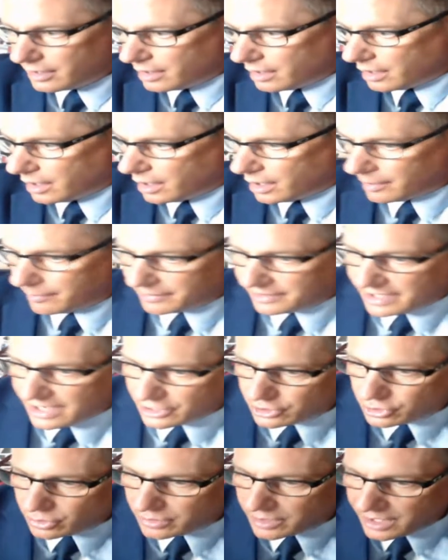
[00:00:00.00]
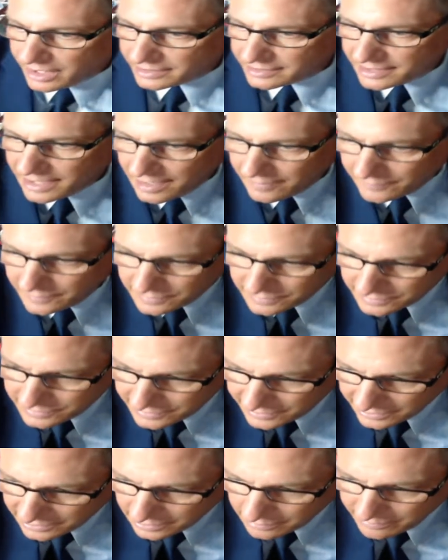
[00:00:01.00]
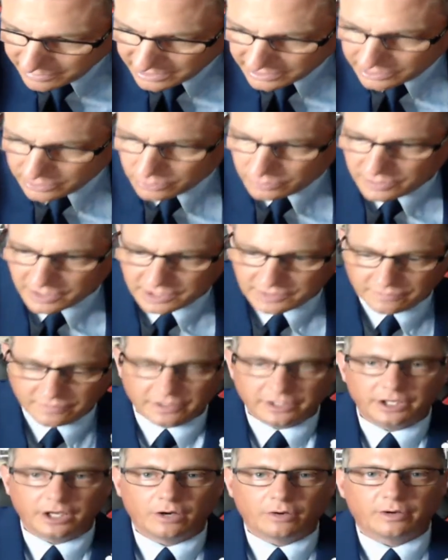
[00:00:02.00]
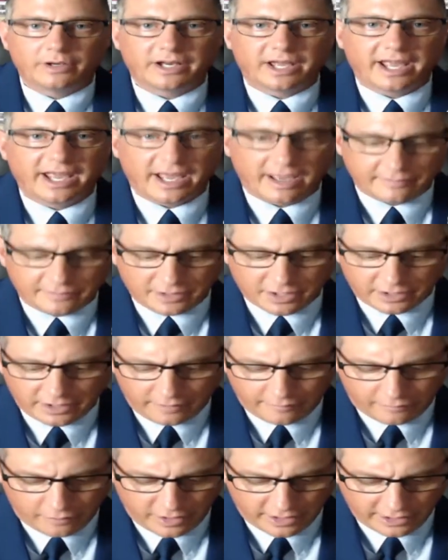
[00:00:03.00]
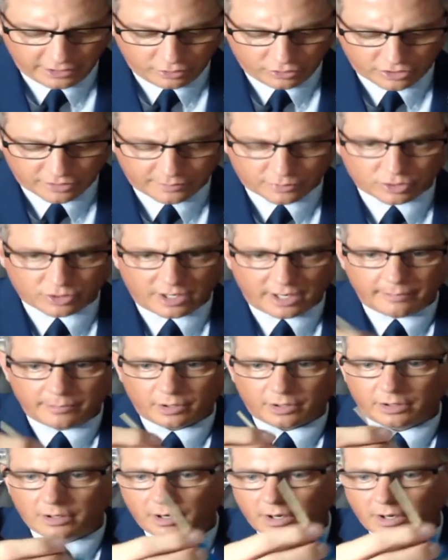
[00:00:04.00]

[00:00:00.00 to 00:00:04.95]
In case you guys haven't seen me do this video, and I have done it for any new subscriber,